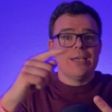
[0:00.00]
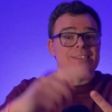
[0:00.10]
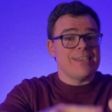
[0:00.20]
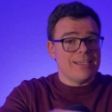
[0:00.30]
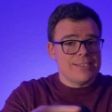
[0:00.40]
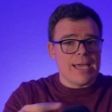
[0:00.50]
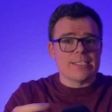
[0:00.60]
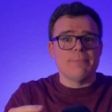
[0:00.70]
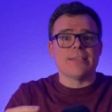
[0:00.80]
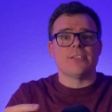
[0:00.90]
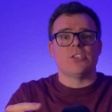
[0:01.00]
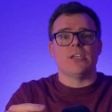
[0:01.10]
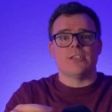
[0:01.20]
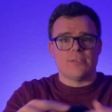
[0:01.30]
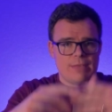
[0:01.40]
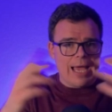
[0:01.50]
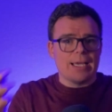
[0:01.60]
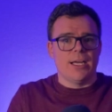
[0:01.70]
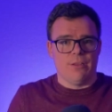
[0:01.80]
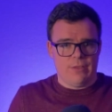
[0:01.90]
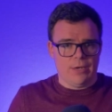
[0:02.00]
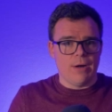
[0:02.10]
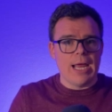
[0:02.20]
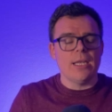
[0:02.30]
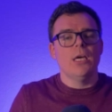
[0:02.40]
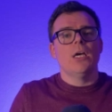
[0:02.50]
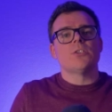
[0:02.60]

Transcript: send text messages, that kind of thing, right?